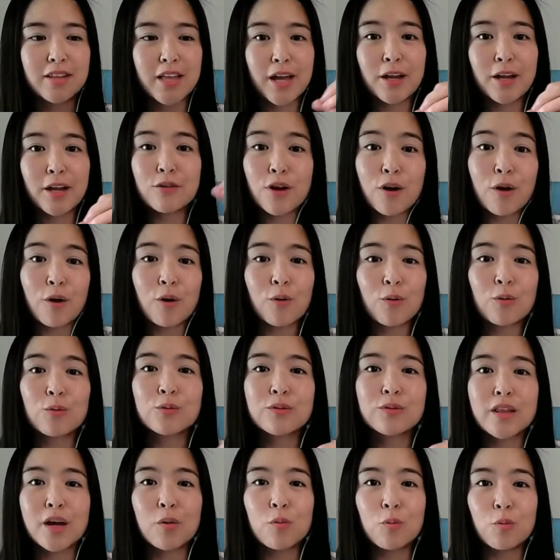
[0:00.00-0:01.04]
they
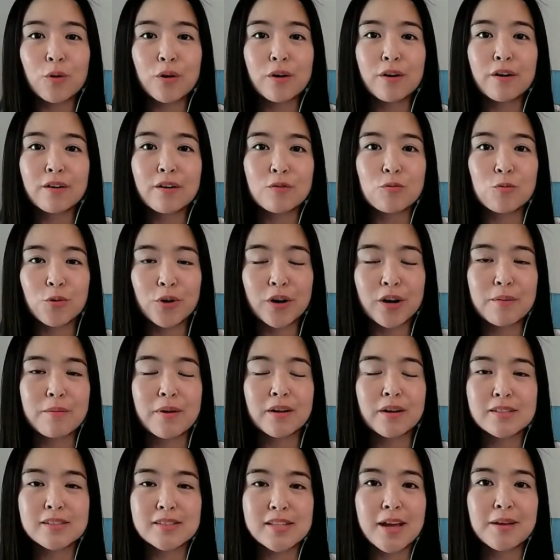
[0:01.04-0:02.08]
know that we're worried
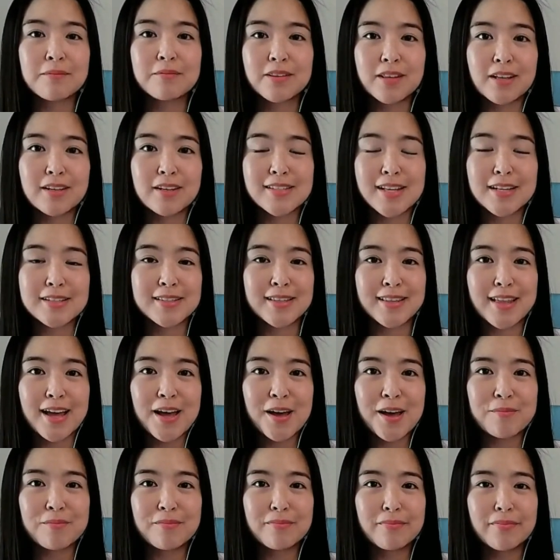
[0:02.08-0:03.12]
about the same things as
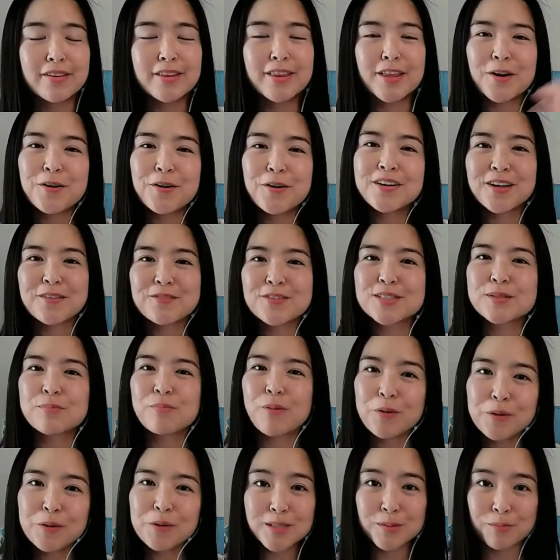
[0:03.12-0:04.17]
them, they'll give us
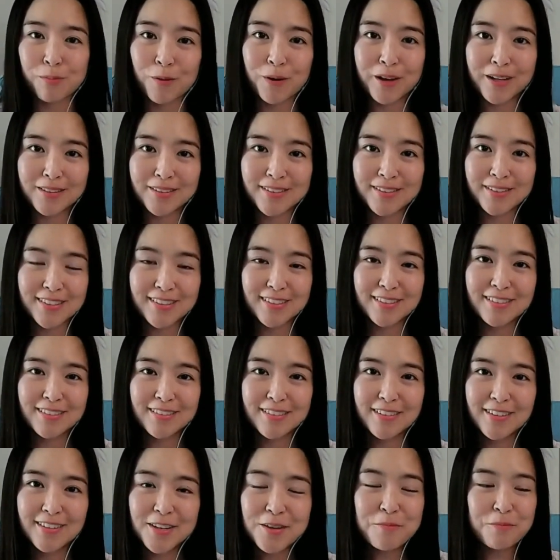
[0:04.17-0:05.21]
bonus points
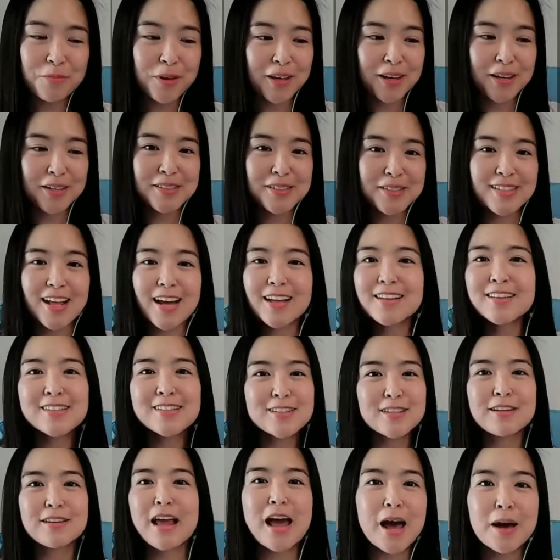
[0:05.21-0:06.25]
because that
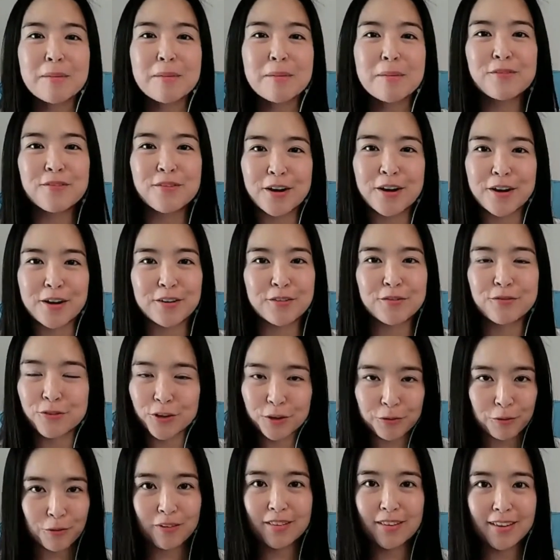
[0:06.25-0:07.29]
doesn't happen very
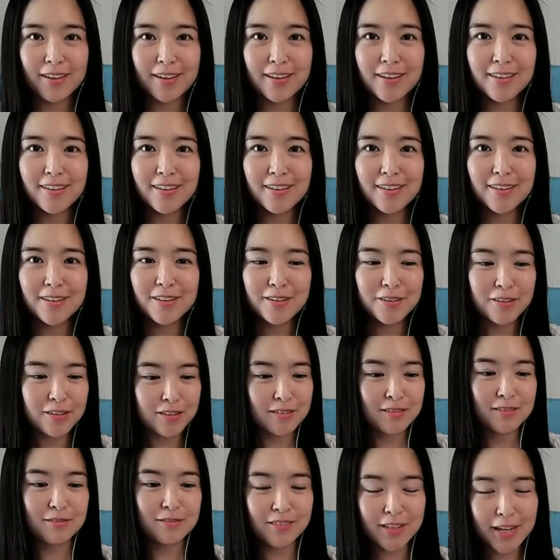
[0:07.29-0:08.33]
frequently.
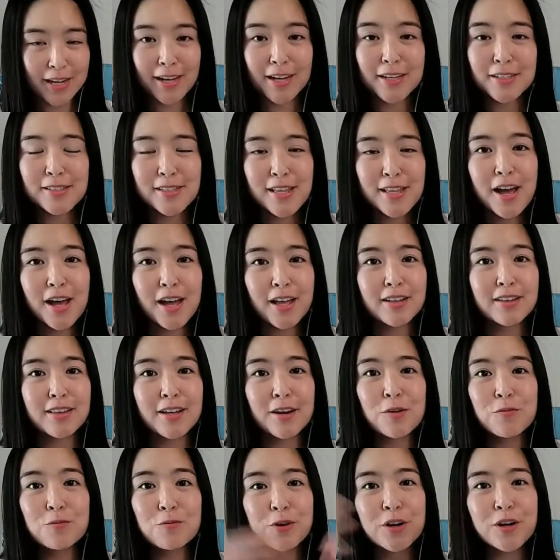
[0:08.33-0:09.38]
Like I said,
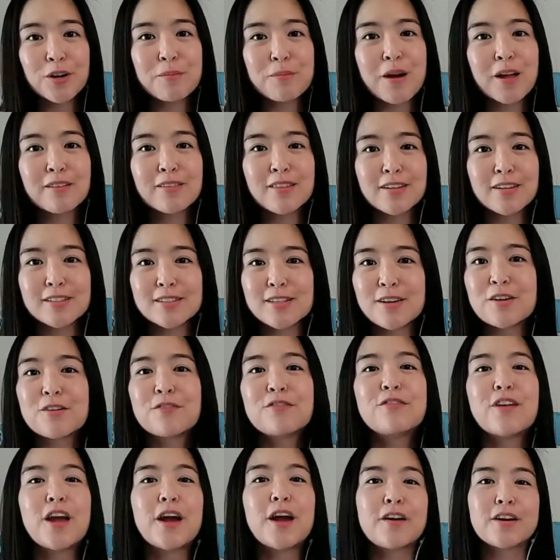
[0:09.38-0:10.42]
they're worried about things that are
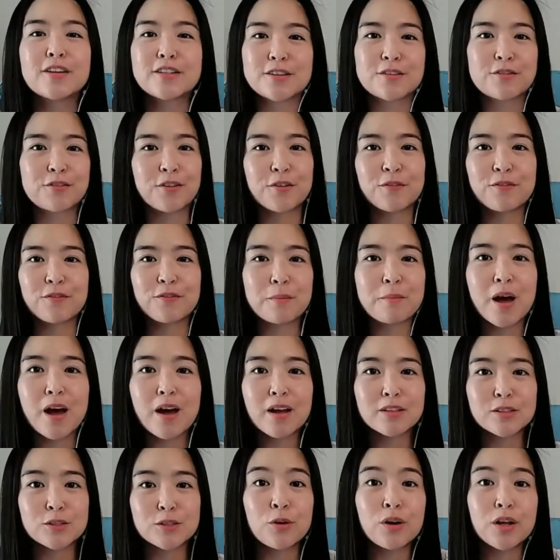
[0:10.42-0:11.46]
very different from
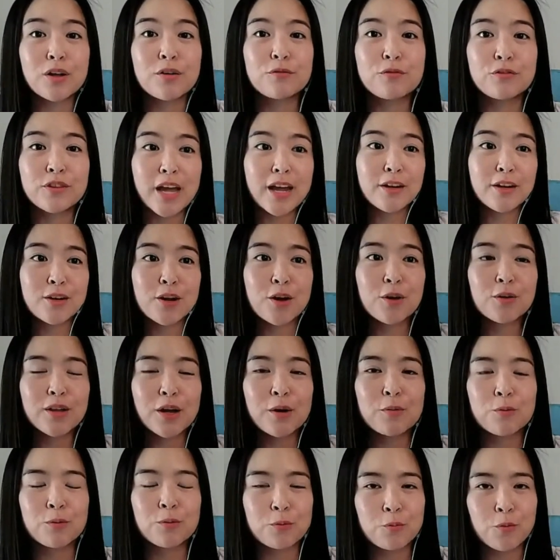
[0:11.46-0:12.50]
us. So if they know
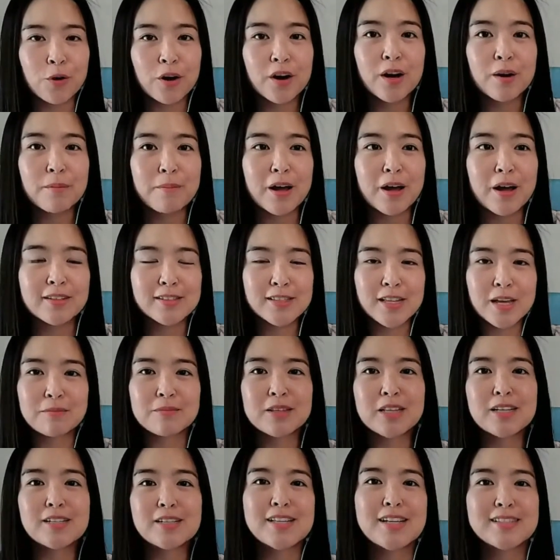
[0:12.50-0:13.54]
that we're worried about the
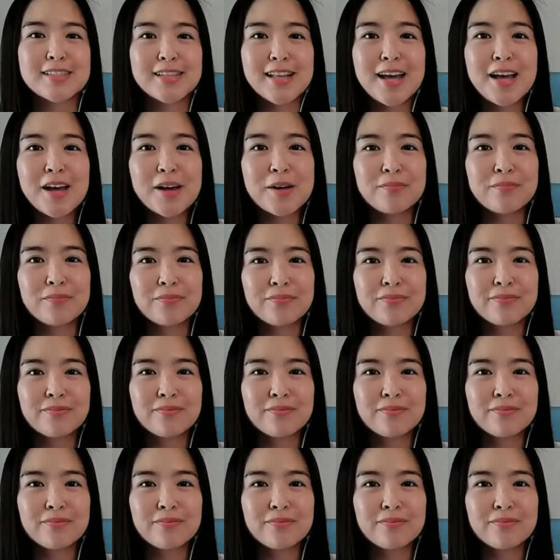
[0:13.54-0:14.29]
same things as them,